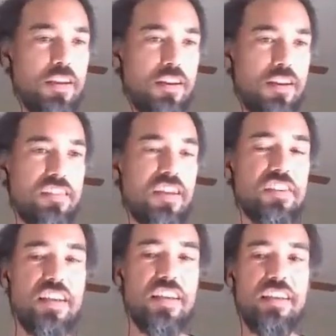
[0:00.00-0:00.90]
But
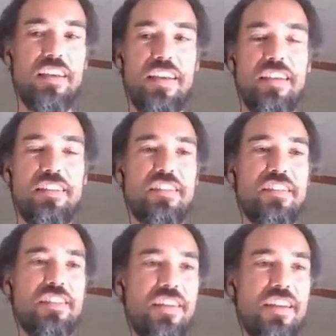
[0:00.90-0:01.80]
essentially,
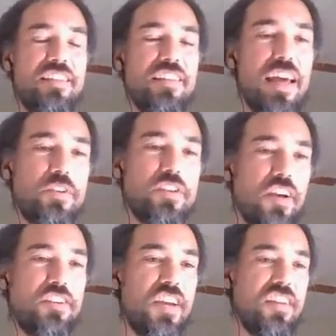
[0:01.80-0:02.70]
it's it's a language
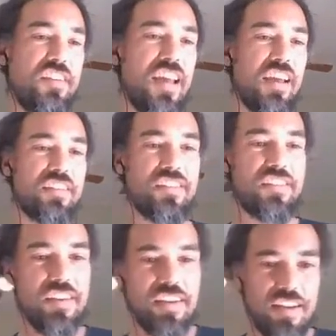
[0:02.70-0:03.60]
called J S
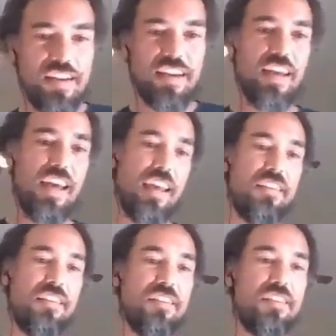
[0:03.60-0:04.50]
X,
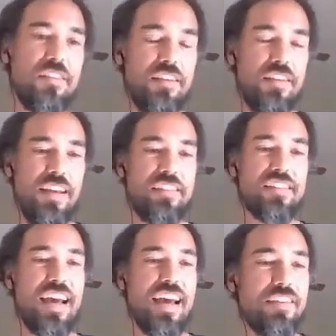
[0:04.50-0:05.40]
and
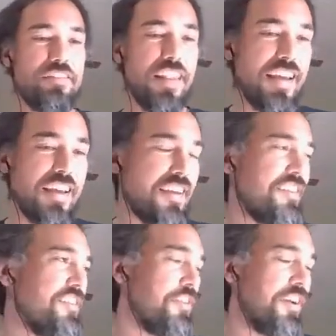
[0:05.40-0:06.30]
it's kind of like
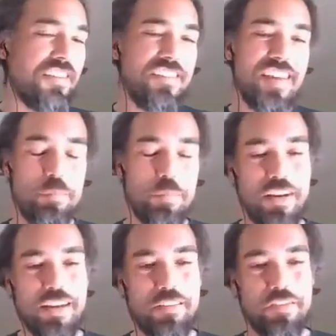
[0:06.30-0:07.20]
string
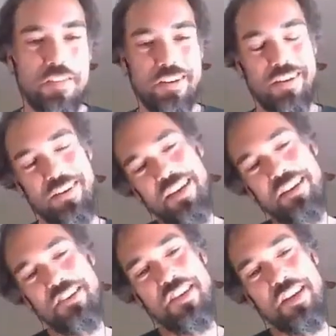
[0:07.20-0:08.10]
templating for
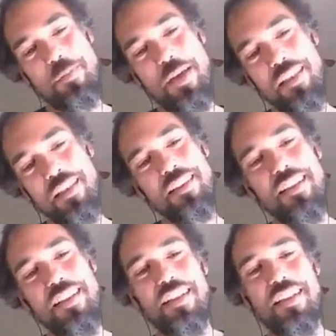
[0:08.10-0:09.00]
H T M L,